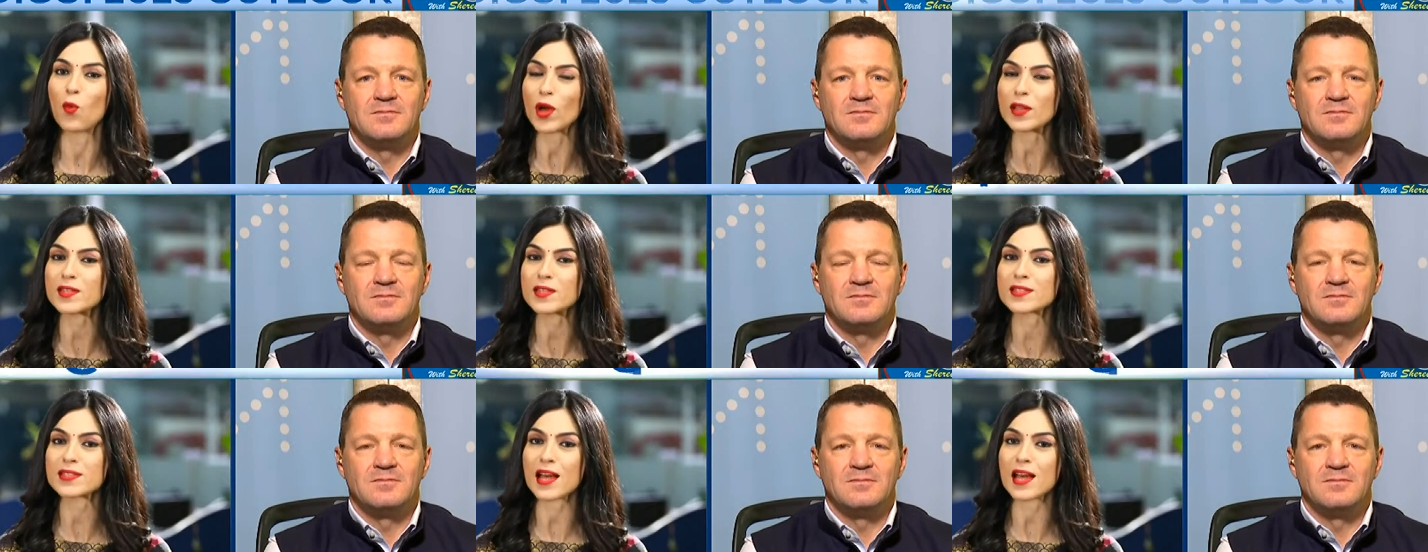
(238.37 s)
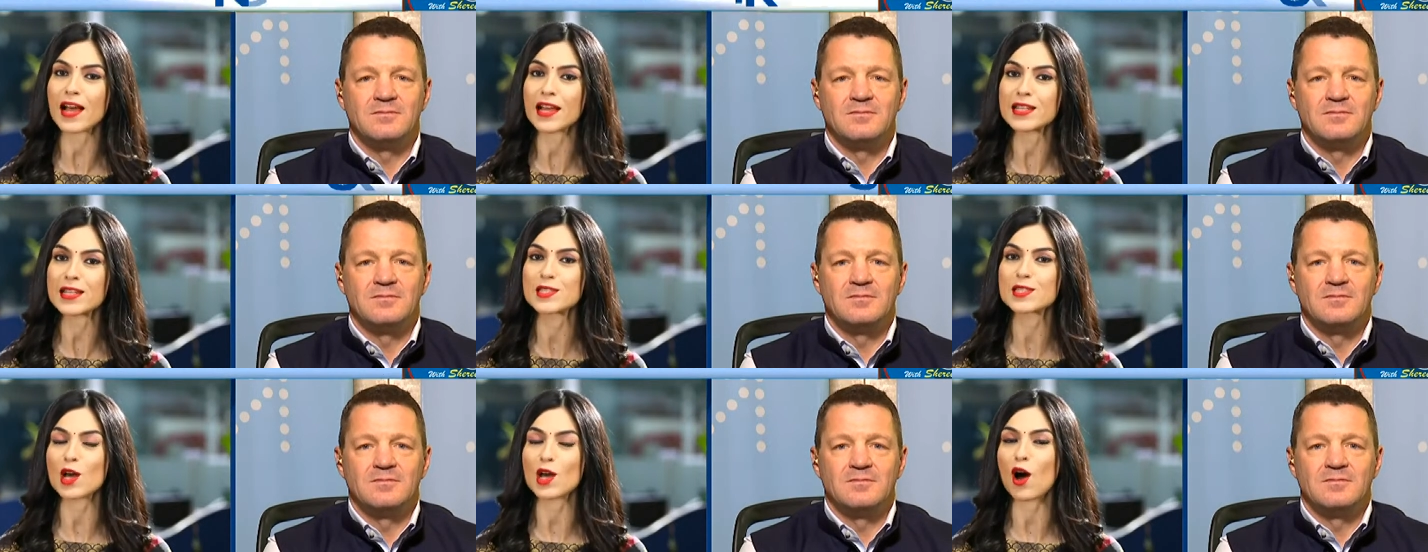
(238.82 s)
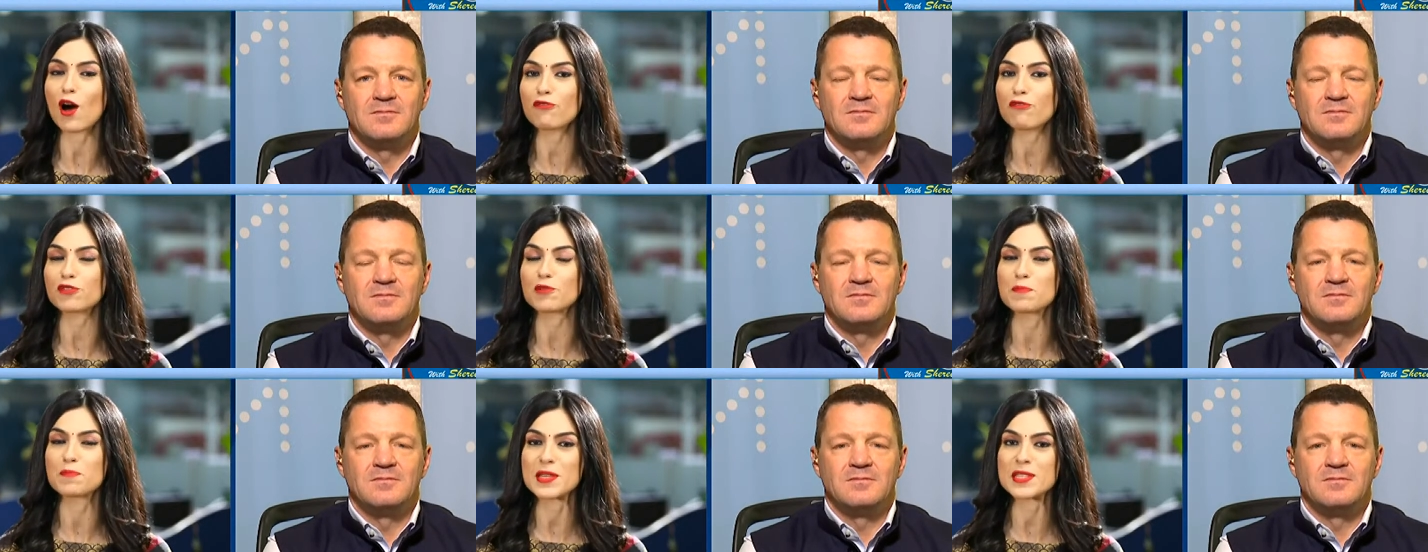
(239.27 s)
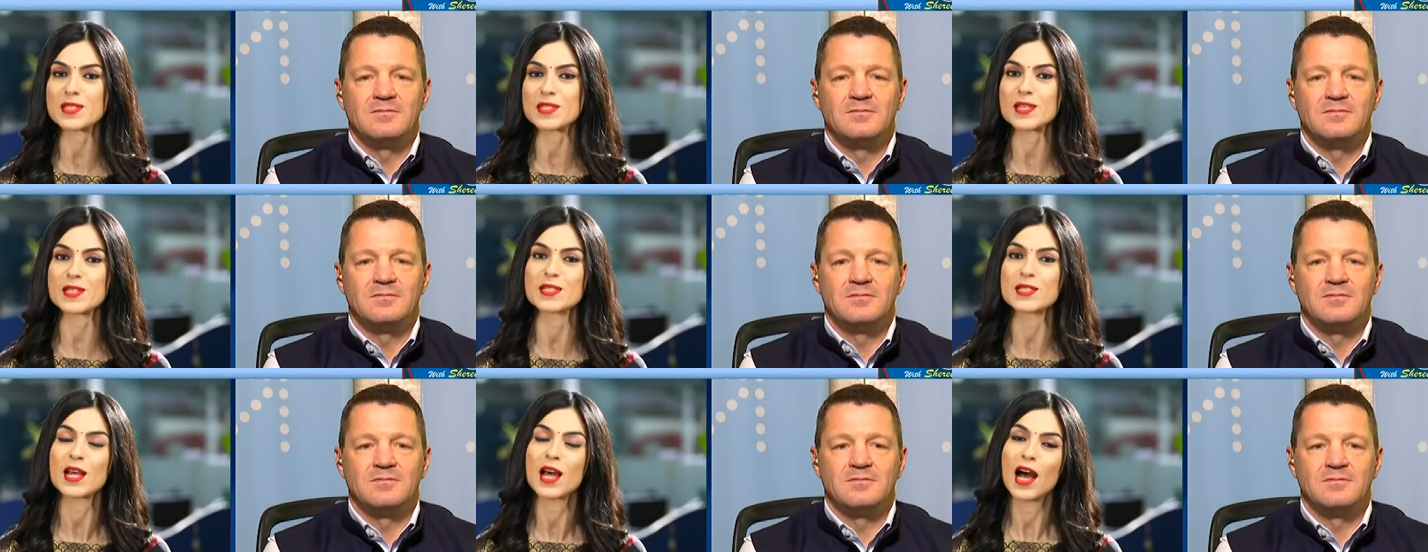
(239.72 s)
Speaker 1: What sides of the
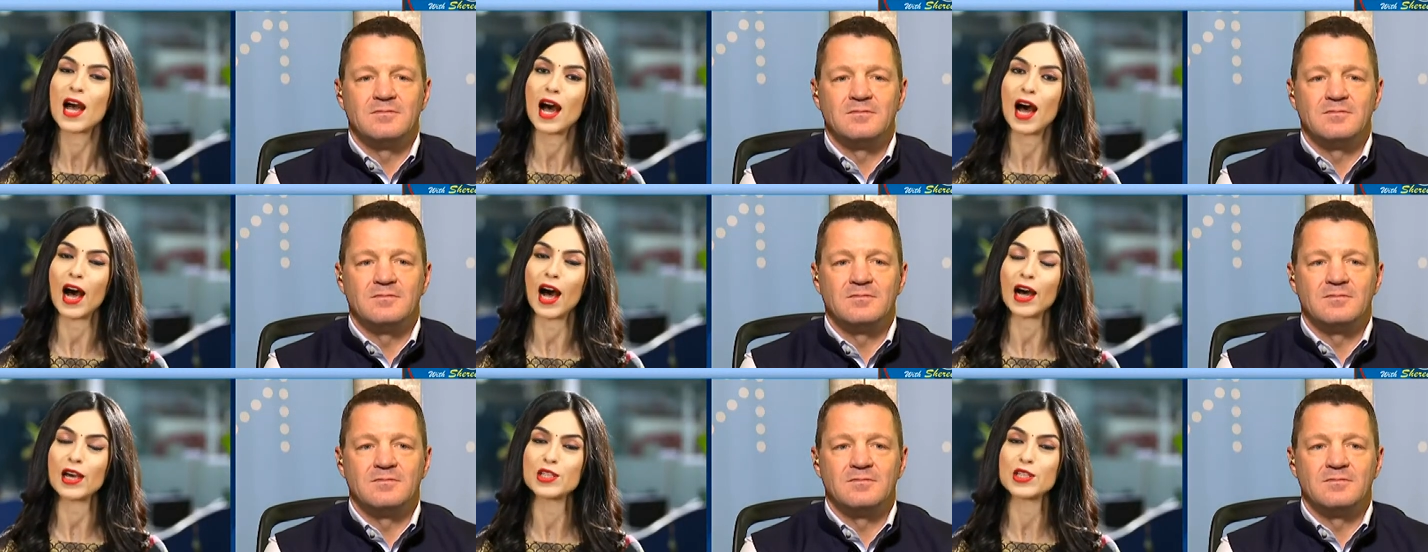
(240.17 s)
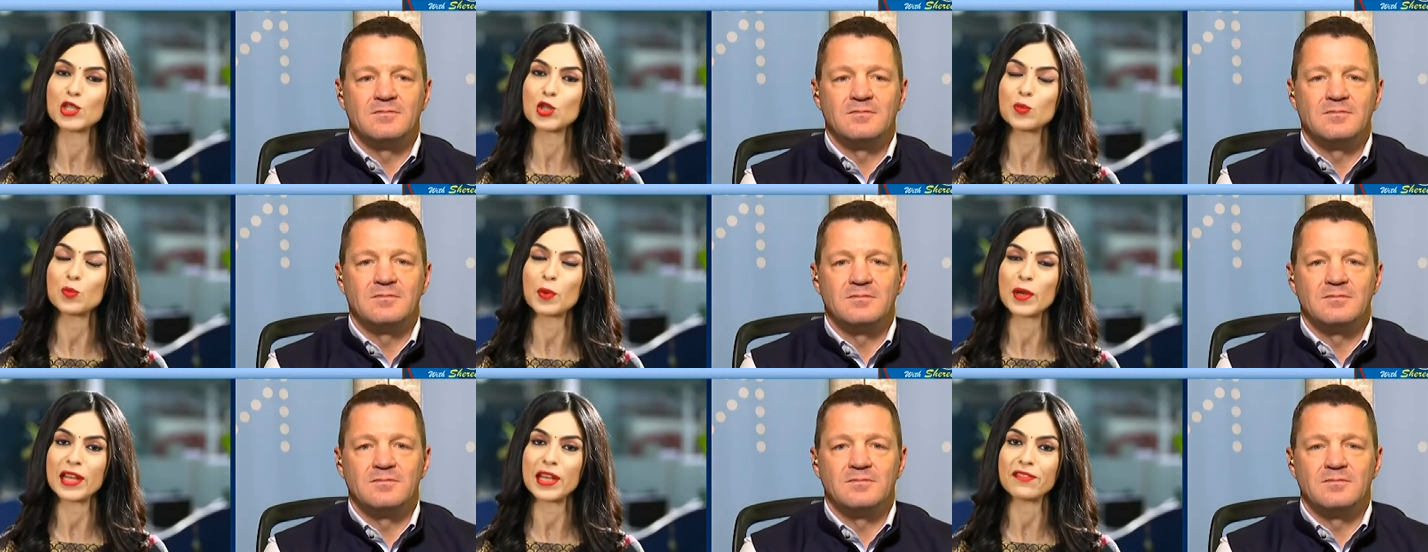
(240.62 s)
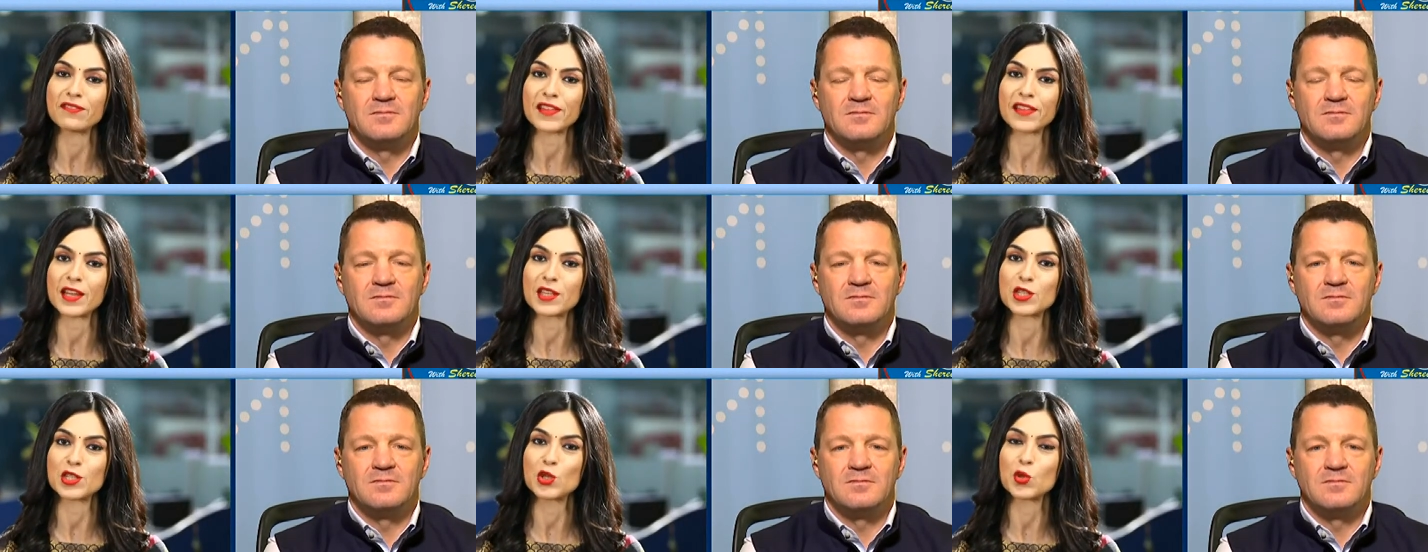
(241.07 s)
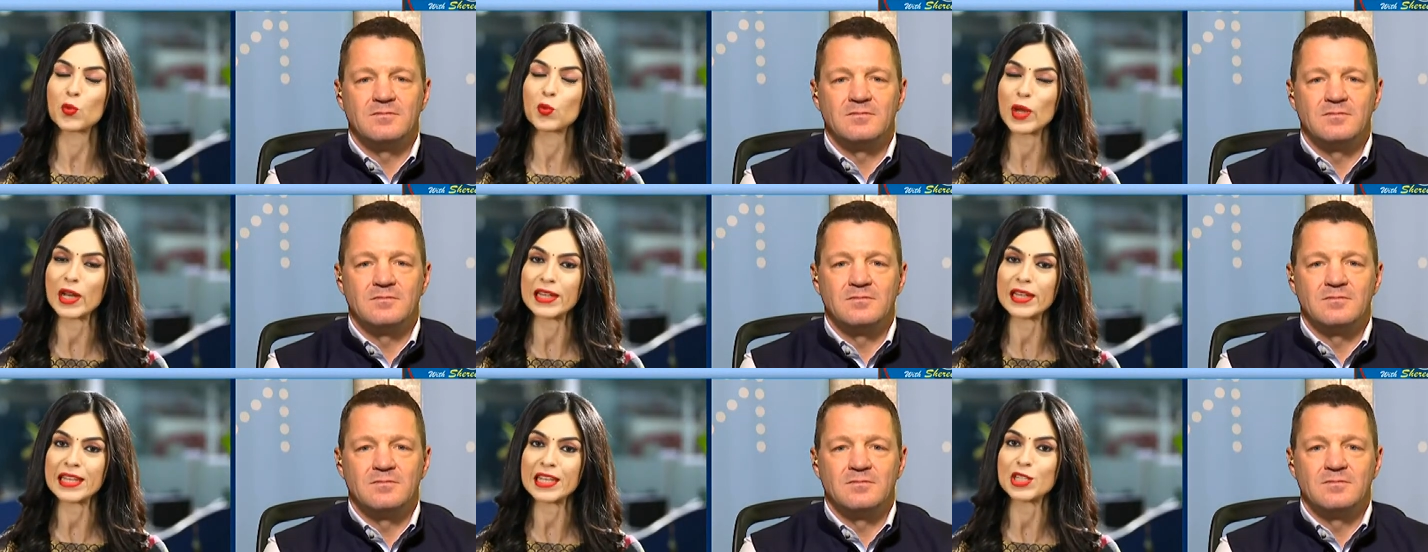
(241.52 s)
business uh, do you believe that you
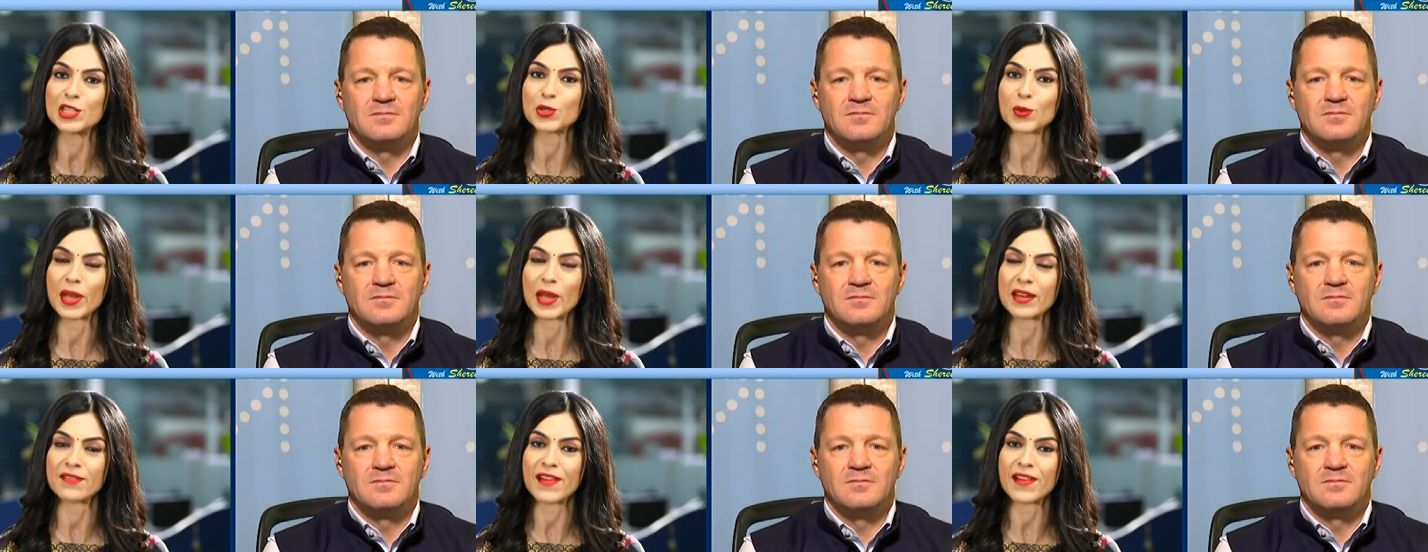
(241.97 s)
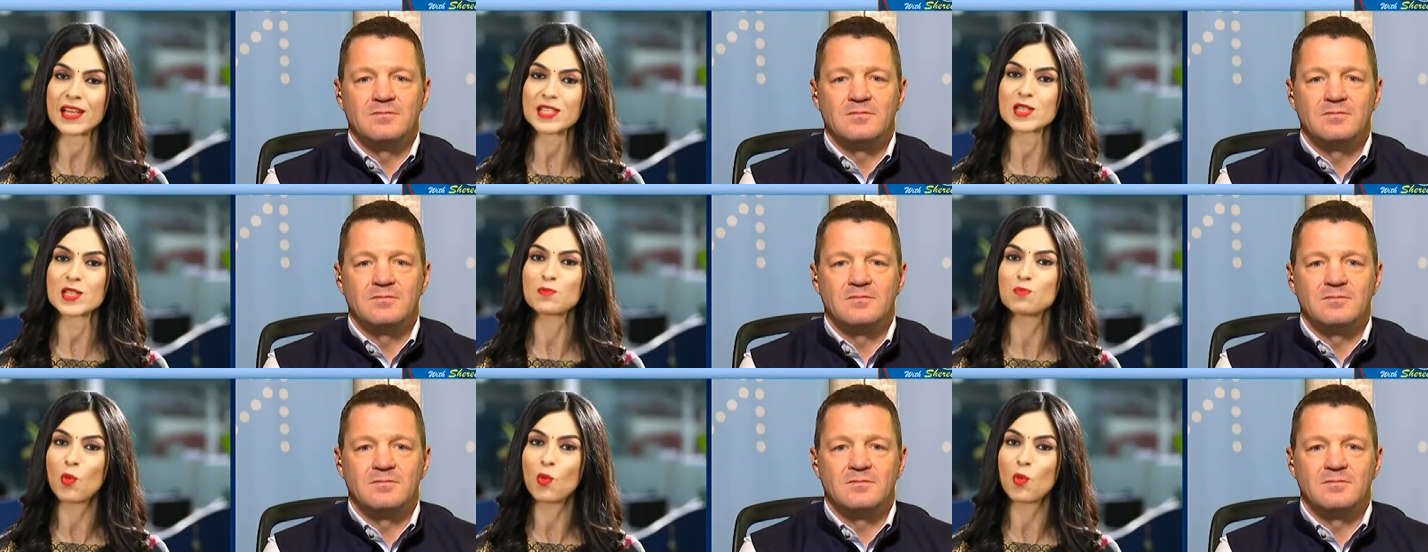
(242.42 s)
will need to invest